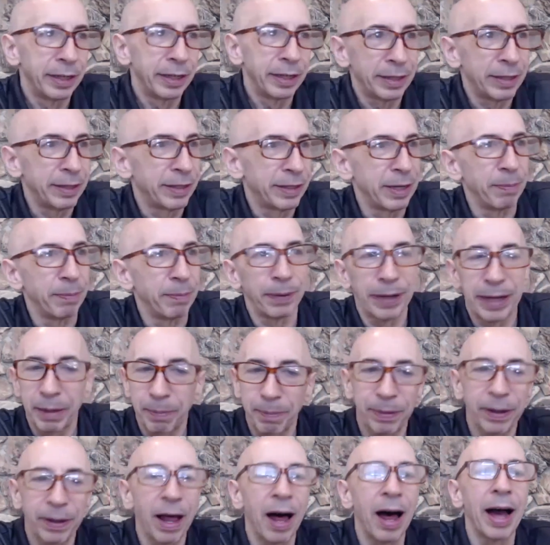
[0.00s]
simply
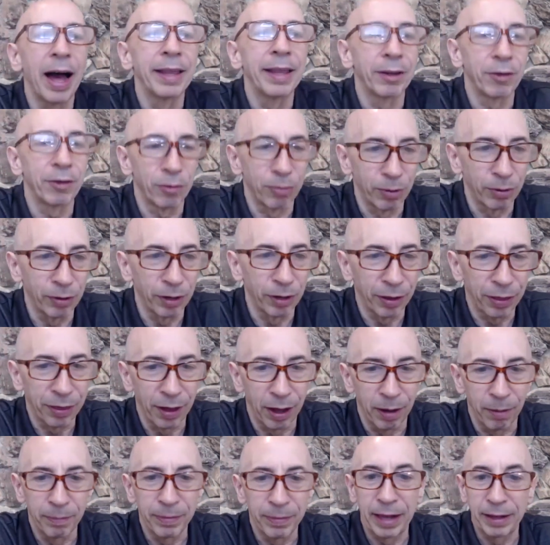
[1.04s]
apply this rule of
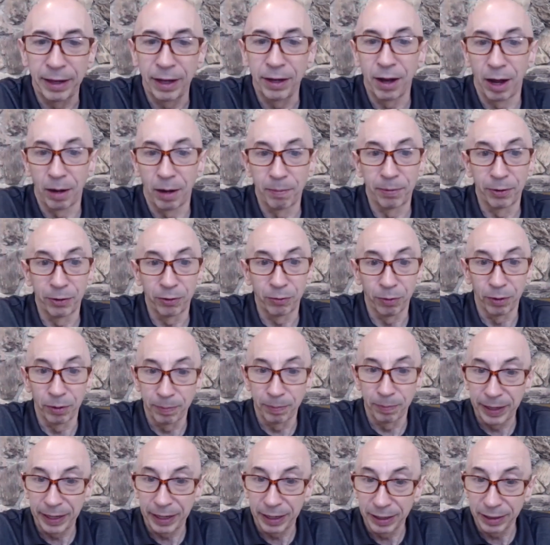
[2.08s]
thumb, then the numbers will
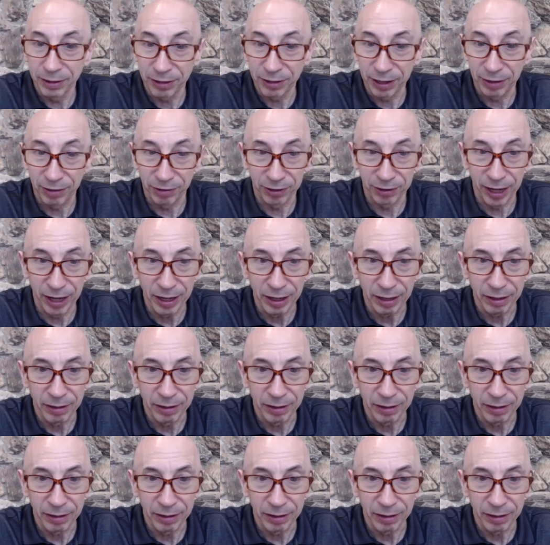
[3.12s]
be consistent.